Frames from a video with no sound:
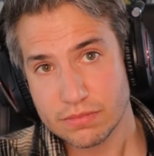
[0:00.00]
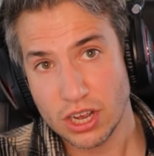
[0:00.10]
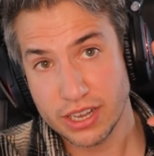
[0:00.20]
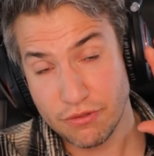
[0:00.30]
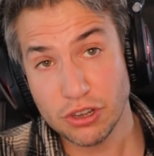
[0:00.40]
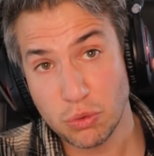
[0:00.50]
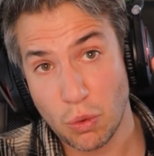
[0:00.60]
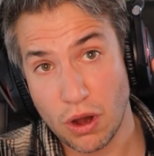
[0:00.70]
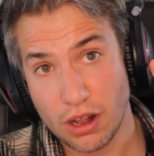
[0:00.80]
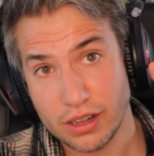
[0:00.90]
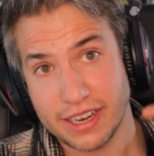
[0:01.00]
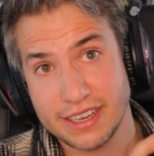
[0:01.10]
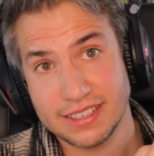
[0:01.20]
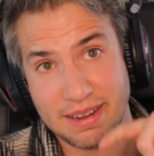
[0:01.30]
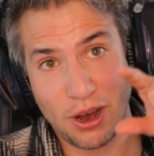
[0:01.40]
a different wall that
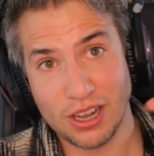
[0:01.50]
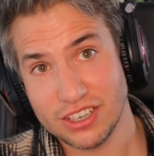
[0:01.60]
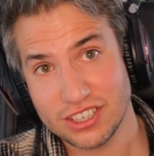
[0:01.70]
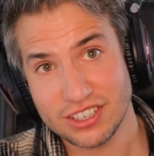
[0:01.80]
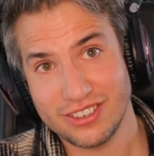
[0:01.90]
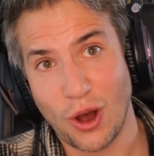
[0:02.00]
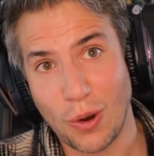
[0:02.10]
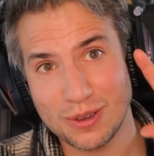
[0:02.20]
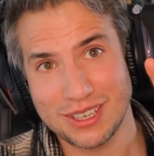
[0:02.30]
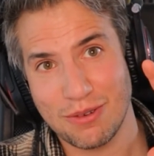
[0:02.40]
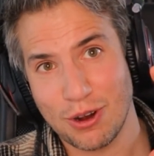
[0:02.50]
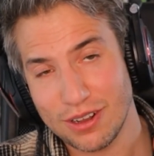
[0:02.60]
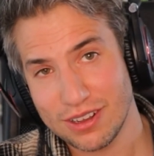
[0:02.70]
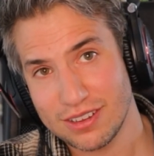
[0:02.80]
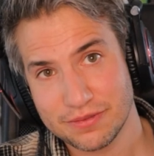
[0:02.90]
is demolished, the hosting wall.